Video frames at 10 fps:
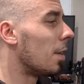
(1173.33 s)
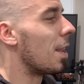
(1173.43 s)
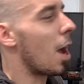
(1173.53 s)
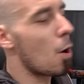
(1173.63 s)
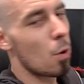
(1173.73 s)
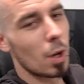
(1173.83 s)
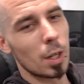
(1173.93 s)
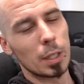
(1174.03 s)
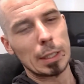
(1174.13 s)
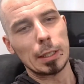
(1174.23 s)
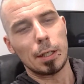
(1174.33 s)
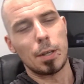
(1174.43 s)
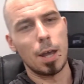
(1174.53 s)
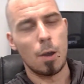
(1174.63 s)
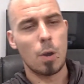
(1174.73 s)
No,
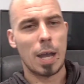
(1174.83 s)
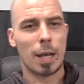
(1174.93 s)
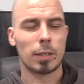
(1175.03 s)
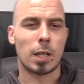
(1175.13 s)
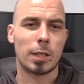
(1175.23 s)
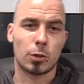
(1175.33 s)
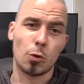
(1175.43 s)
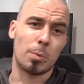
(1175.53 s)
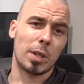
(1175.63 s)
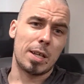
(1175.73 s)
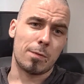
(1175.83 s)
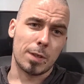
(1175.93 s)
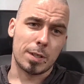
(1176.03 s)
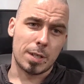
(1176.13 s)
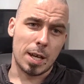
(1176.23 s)
I do believe
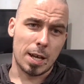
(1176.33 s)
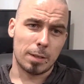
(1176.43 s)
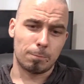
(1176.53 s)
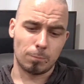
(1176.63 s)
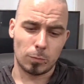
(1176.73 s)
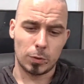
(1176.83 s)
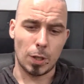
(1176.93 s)
that